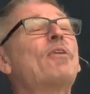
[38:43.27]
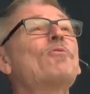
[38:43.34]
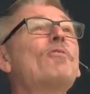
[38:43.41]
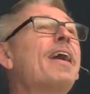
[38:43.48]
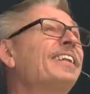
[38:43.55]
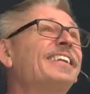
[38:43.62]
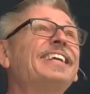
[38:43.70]

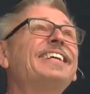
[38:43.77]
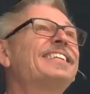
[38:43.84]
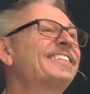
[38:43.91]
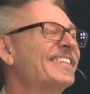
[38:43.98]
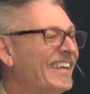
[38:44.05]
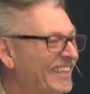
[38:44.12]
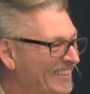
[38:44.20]
write these
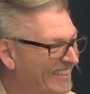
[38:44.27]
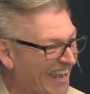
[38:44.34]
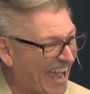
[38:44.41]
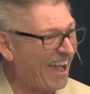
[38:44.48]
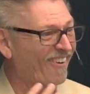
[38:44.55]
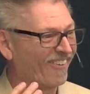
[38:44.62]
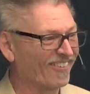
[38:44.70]
things
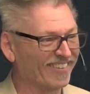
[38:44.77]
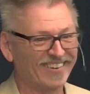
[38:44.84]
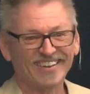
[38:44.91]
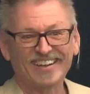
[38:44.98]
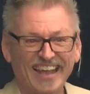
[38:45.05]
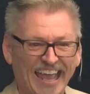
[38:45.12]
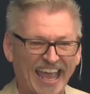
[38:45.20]
down.
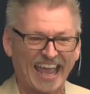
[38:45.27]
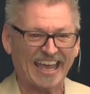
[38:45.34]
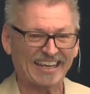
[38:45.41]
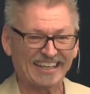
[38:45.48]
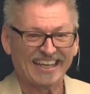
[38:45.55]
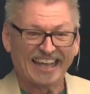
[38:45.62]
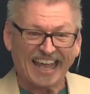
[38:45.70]

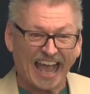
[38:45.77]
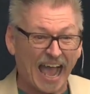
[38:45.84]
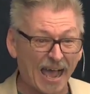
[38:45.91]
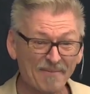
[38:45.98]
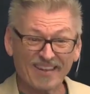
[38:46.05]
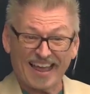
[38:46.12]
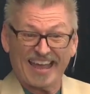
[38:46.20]
And
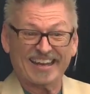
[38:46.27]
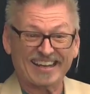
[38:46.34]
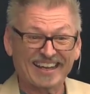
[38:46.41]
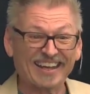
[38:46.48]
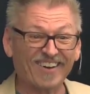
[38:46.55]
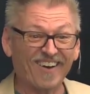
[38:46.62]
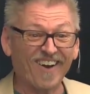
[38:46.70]
I'm like,
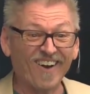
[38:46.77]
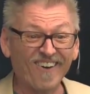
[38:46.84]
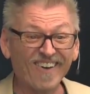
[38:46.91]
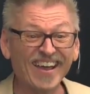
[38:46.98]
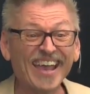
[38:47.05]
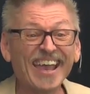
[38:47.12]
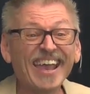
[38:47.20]
oh,
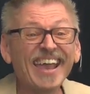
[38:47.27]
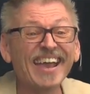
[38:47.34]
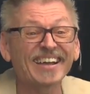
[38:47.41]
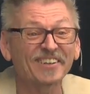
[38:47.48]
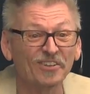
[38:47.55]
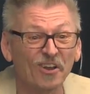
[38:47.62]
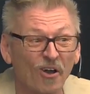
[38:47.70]
heck
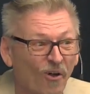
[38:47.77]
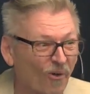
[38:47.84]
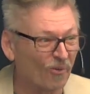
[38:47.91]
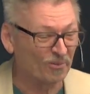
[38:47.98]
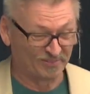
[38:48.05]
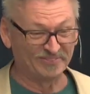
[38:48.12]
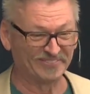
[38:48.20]
no.
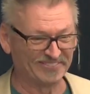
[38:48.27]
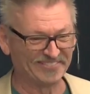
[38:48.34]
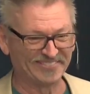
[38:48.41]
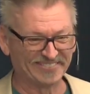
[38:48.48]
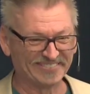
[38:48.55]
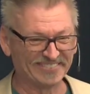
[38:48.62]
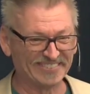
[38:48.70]

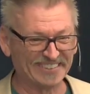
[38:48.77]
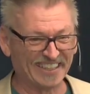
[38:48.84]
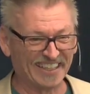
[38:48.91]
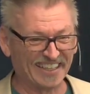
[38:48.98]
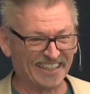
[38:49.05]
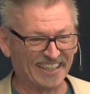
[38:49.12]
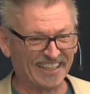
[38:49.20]

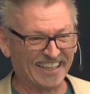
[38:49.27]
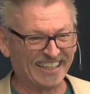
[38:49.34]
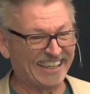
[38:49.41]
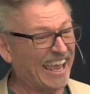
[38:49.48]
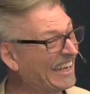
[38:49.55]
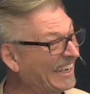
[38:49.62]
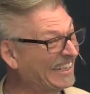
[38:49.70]

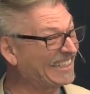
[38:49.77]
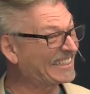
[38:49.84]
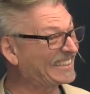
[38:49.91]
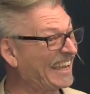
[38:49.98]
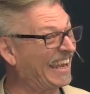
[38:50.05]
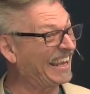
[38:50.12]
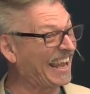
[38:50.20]
They need to
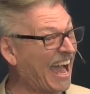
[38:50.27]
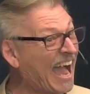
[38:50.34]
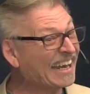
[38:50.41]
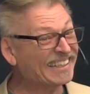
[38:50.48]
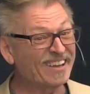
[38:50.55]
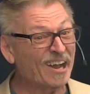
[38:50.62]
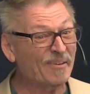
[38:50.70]
stay
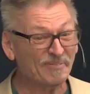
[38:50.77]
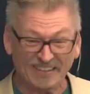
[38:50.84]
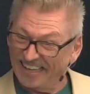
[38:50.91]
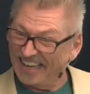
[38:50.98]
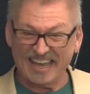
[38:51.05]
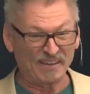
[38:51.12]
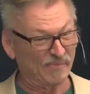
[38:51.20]
locked up
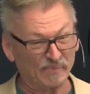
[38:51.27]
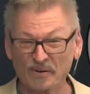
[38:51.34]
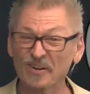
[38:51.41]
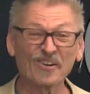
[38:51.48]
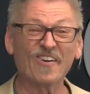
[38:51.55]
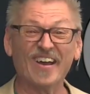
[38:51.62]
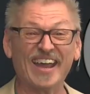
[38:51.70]
and put
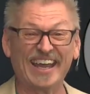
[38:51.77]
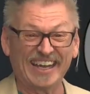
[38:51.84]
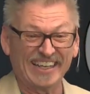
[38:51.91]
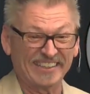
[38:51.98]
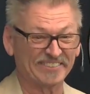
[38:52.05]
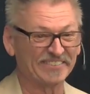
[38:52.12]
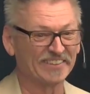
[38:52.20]
away.
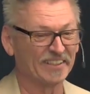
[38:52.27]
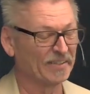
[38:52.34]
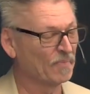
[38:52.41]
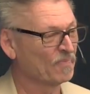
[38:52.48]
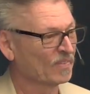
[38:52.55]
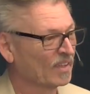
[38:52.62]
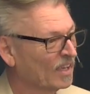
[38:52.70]

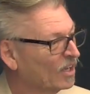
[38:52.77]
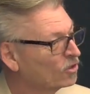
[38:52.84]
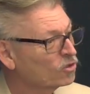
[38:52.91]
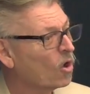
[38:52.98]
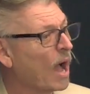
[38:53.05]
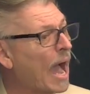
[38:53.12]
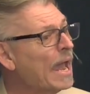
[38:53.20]

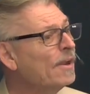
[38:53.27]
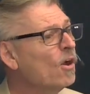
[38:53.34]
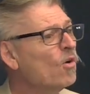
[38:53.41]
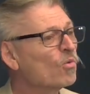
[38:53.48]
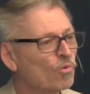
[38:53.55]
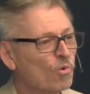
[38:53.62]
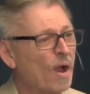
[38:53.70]
So I
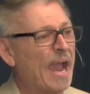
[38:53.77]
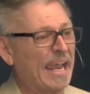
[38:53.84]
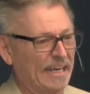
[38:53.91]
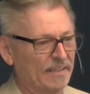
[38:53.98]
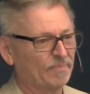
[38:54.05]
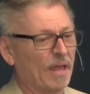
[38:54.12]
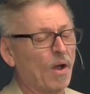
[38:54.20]
don't
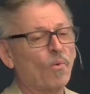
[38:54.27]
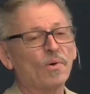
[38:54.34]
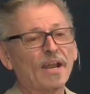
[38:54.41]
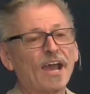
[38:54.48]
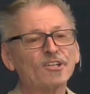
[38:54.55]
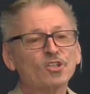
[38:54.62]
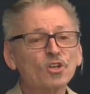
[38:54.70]
write. Now, when I
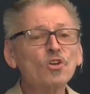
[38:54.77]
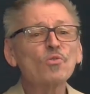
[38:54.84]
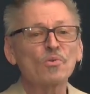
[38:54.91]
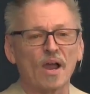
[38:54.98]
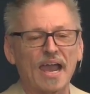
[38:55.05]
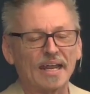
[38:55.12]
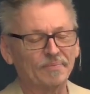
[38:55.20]
do
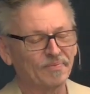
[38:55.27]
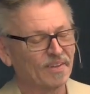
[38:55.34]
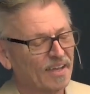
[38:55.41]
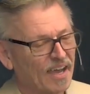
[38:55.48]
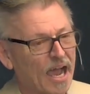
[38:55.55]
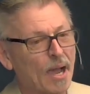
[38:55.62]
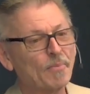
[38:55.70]
write,
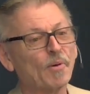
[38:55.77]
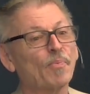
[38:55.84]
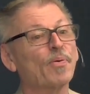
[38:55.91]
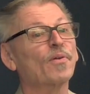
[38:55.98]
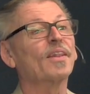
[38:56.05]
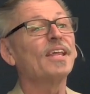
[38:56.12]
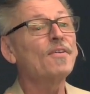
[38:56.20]
I'm a
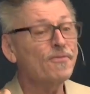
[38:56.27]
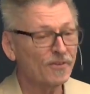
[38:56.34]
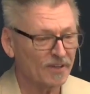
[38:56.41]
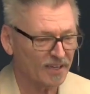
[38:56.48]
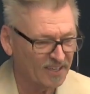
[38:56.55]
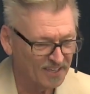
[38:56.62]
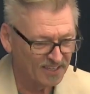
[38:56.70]

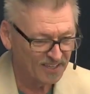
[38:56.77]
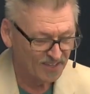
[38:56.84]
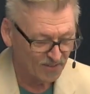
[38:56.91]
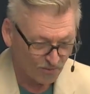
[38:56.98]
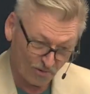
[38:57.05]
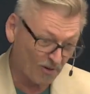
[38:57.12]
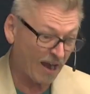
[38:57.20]
prolific
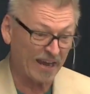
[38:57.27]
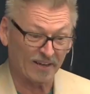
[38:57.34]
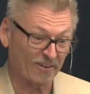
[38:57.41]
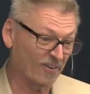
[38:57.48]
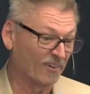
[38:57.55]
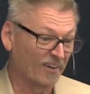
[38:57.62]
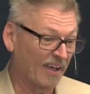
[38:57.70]

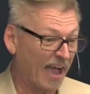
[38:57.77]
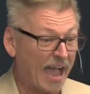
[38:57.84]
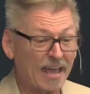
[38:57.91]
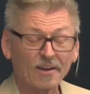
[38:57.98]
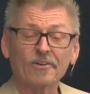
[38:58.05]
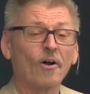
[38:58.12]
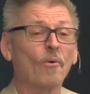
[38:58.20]
writer. I
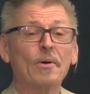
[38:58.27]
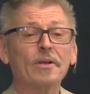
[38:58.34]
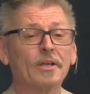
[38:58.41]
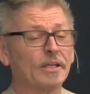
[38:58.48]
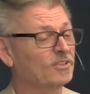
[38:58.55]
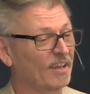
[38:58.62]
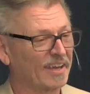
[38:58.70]
don't know when.
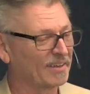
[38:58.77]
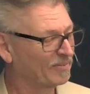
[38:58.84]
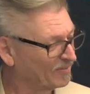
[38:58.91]
It's like,